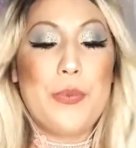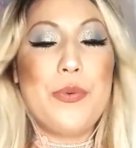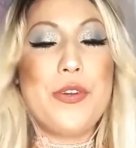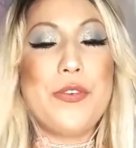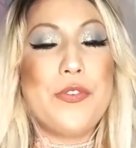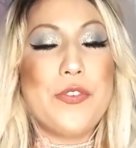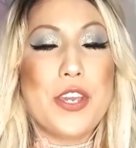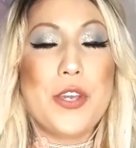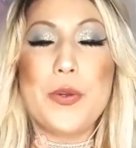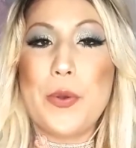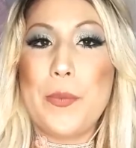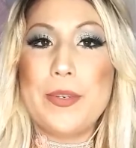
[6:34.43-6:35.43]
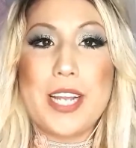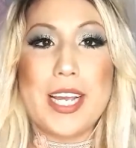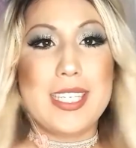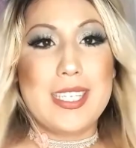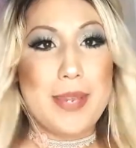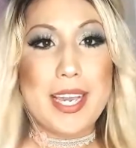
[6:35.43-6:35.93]
review
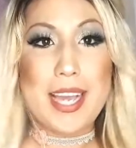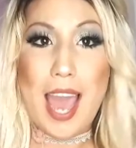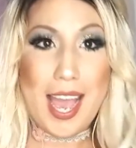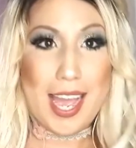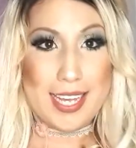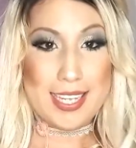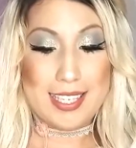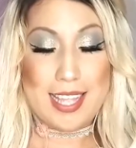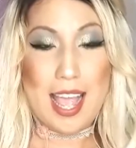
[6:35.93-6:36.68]
just because.